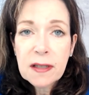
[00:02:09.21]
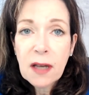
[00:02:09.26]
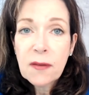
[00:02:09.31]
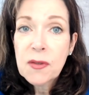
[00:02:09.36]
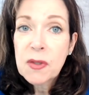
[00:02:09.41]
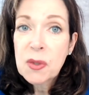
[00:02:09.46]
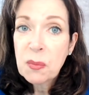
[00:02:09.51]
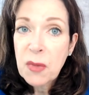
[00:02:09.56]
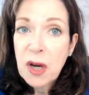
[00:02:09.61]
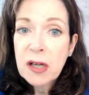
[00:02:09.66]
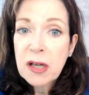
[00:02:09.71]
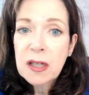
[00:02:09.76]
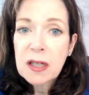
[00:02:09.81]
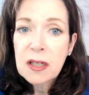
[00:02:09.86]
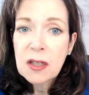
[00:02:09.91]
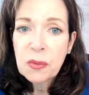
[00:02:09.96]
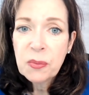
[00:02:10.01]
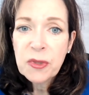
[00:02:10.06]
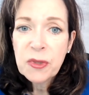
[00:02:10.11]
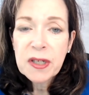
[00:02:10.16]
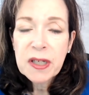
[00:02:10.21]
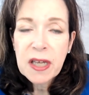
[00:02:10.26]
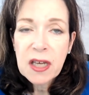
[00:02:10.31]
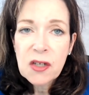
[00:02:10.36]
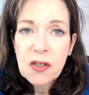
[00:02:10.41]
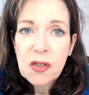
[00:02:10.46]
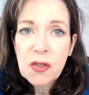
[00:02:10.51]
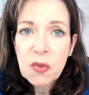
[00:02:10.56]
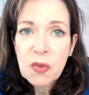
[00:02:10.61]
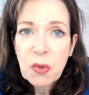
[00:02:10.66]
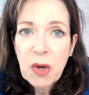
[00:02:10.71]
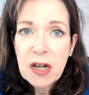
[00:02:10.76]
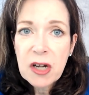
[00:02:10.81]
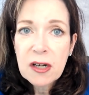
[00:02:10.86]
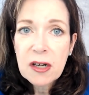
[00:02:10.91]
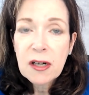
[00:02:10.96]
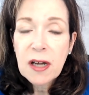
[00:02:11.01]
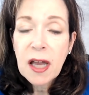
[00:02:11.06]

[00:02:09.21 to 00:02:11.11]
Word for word: I was a marketing communications writer.